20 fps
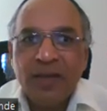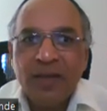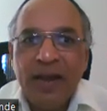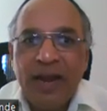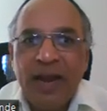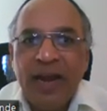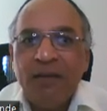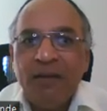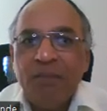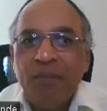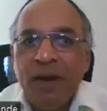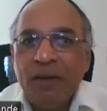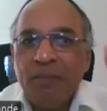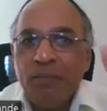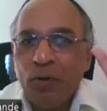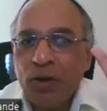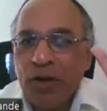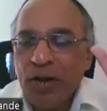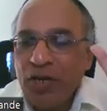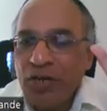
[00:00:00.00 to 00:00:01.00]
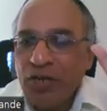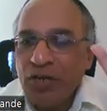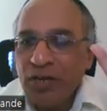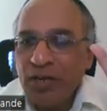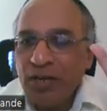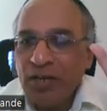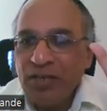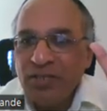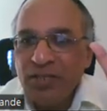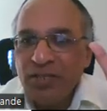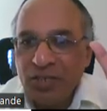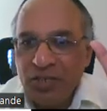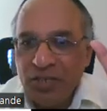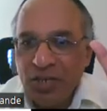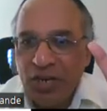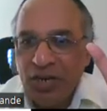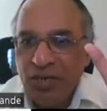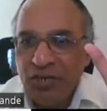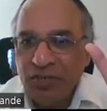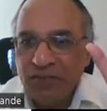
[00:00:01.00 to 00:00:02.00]
end plate potential is the
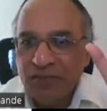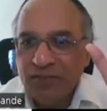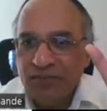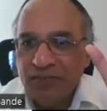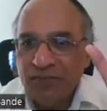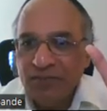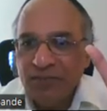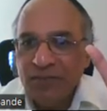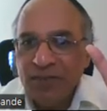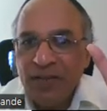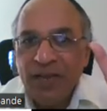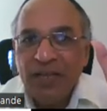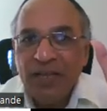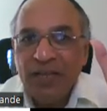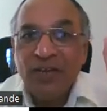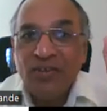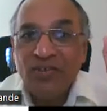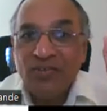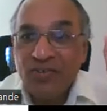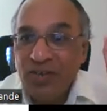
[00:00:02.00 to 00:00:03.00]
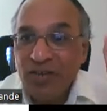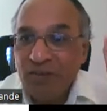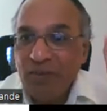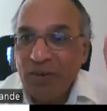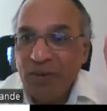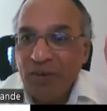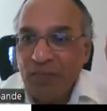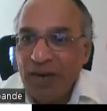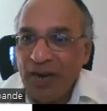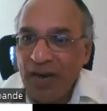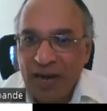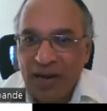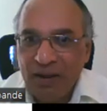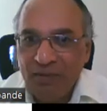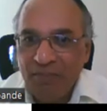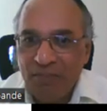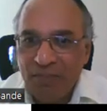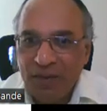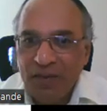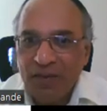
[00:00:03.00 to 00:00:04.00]
change in resting membrane
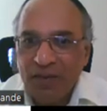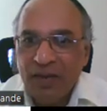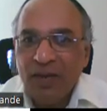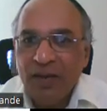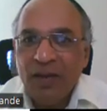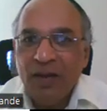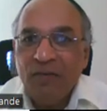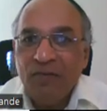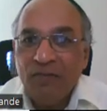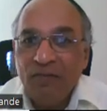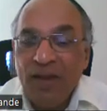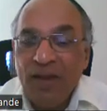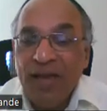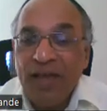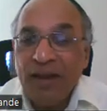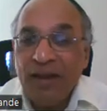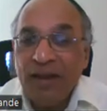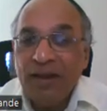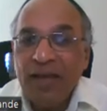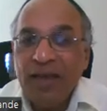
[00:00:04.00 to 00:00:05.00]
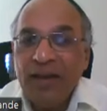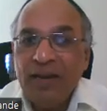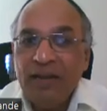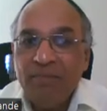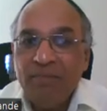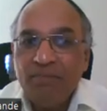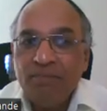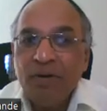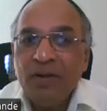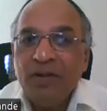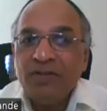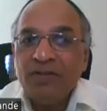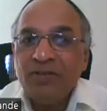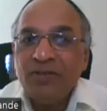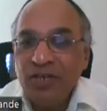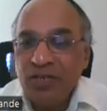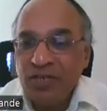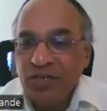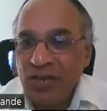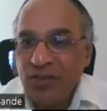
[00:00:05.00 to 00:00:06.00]
RMP when an impulse
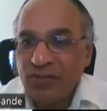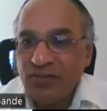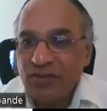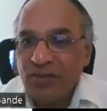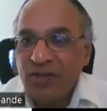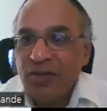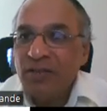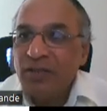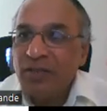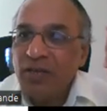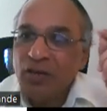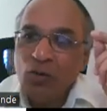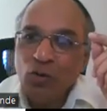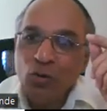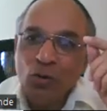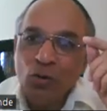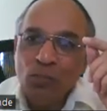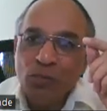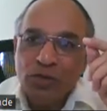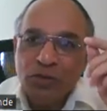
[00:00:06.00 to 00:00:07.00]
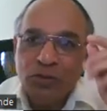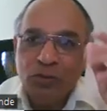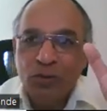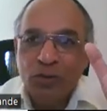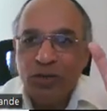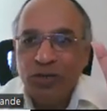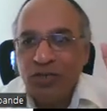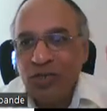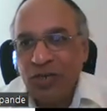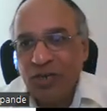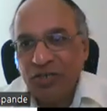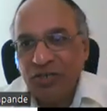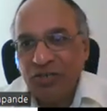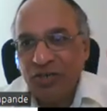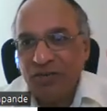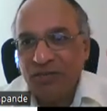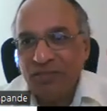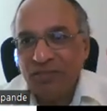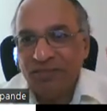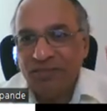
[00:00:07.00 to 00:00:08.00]
reaches the neuromuscular
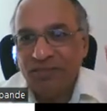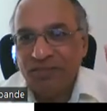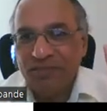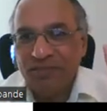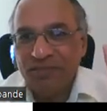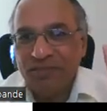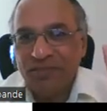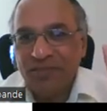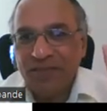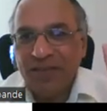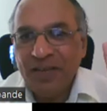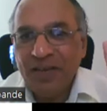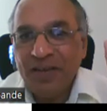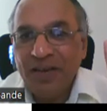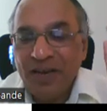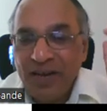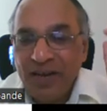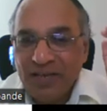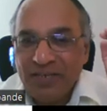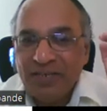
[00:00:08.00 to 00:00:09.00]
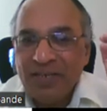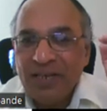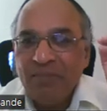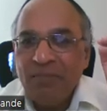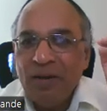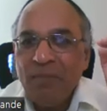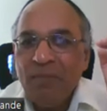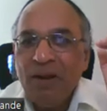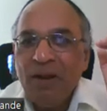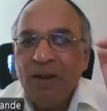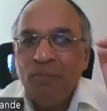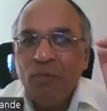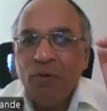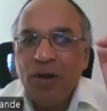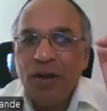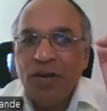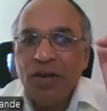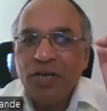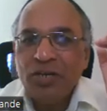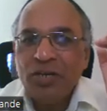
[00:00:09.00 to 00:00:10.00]
junction. Resting membrane
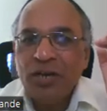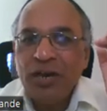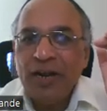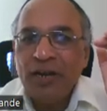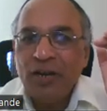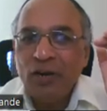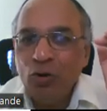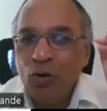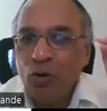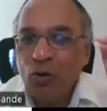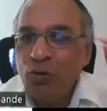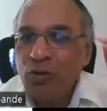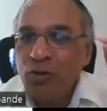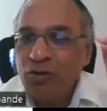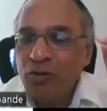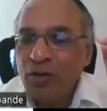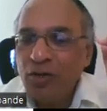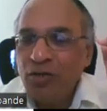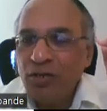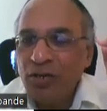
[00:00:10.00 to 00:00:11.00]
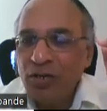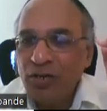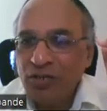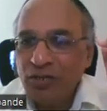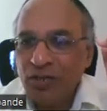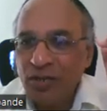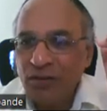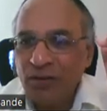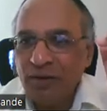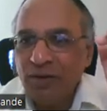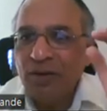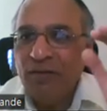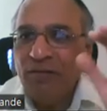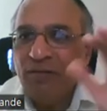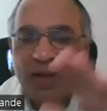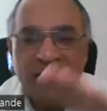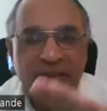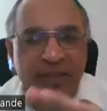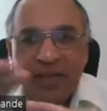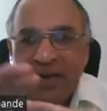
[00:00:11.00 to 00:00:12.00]
potential at neuromuscular junction
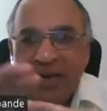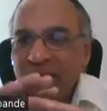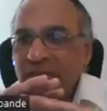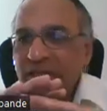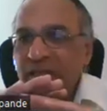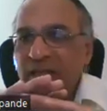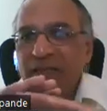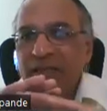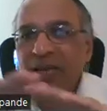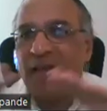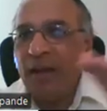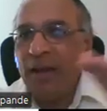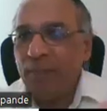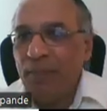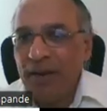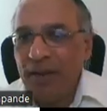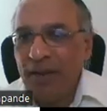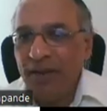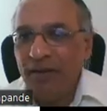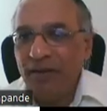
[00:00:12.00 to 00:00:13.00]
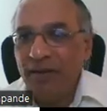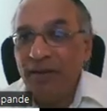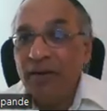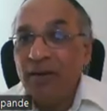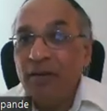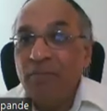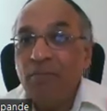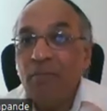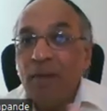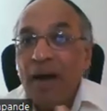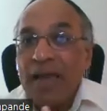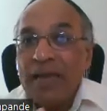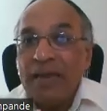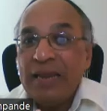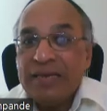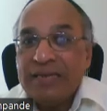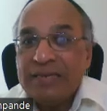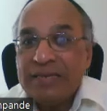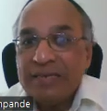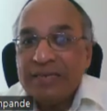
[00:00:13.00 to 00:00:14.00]
when there is nothing happening,
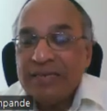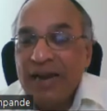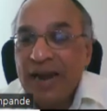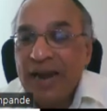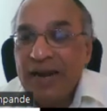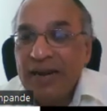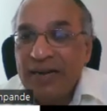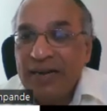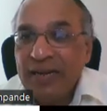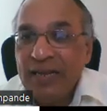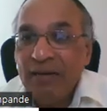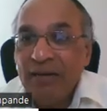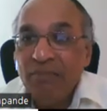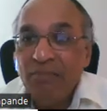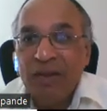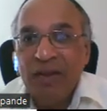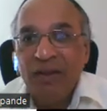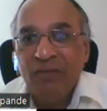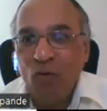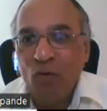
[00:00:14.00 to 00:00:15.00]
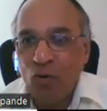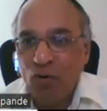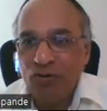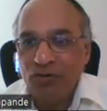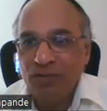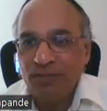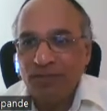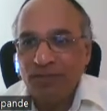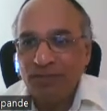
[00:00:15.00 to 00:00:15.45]
minus 90 millivolt.